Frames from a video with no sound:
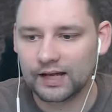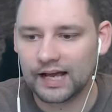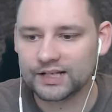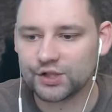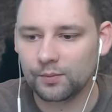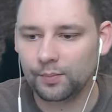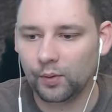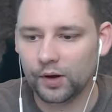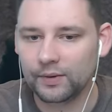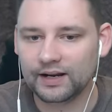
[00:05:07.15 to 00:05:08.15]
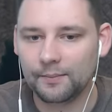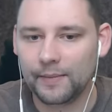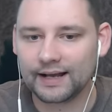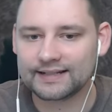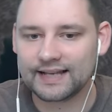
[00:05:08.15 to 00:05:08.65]
At some point, we're going to
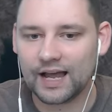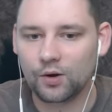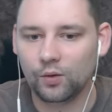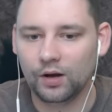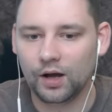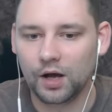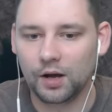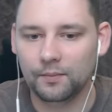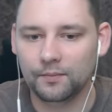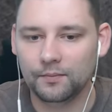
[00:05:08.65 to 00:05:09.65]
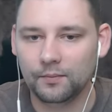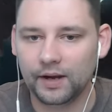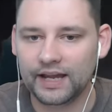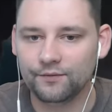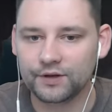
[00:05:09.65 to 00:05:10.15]
max out
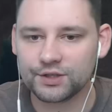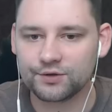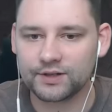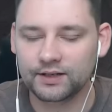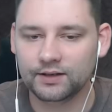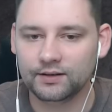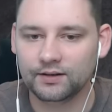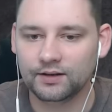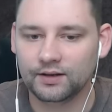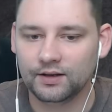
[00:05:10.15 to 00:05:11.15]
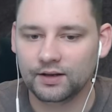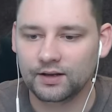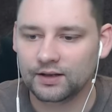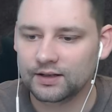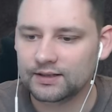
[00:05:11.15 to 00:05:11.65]
my inventory.
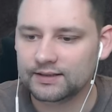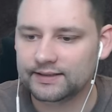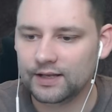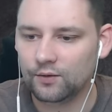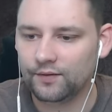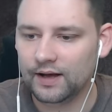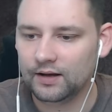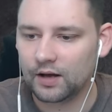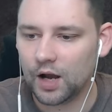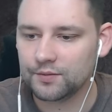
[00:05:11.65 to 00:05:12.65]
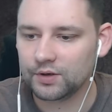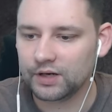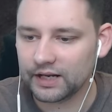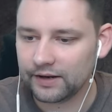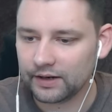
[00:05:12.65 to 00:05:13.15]
Silver. I'm
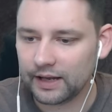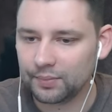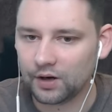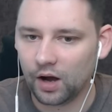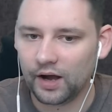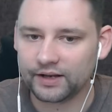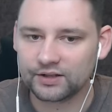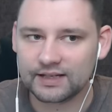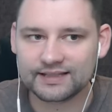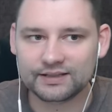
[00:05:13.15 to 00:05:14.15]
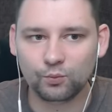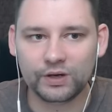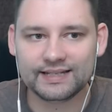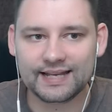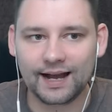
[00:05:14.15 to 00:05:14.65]
trying to keep an eye. Does it?
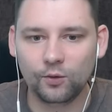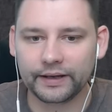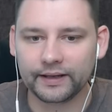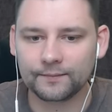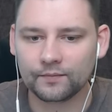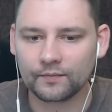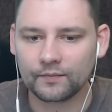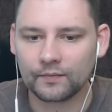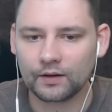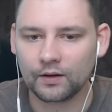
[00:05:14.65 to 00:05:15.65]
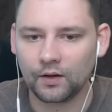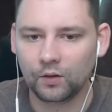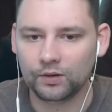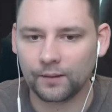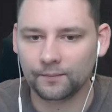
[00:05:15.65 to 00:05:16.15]
Would it tell me?
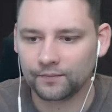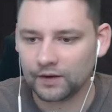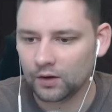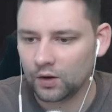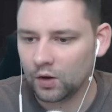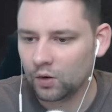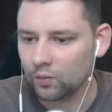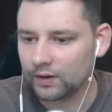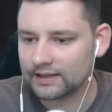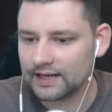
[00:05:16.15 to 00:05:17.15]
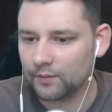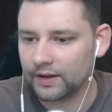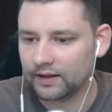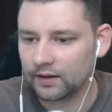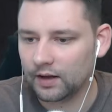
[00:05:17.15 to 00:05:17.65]
Hold up. Would it tell
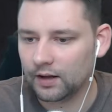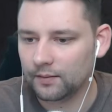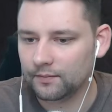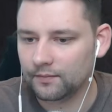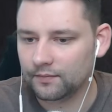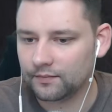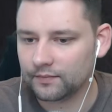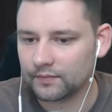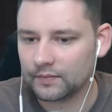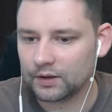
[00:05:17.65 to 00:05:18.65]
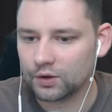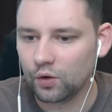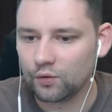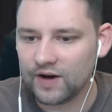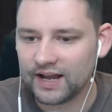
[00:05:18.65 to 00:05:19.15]
me?
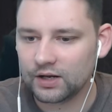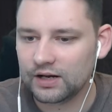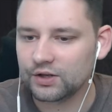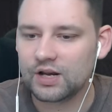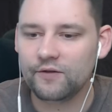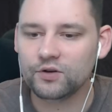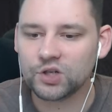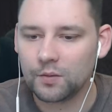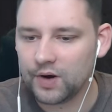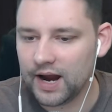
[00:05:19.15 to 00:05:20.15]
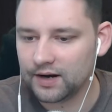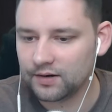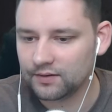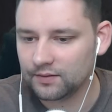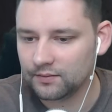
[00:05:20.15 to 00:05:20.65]
Your rank, level to
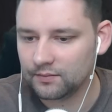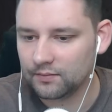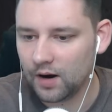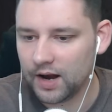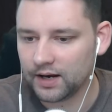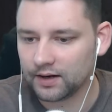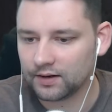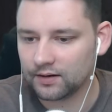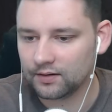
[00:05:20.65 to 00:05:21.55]
upgrade, mining.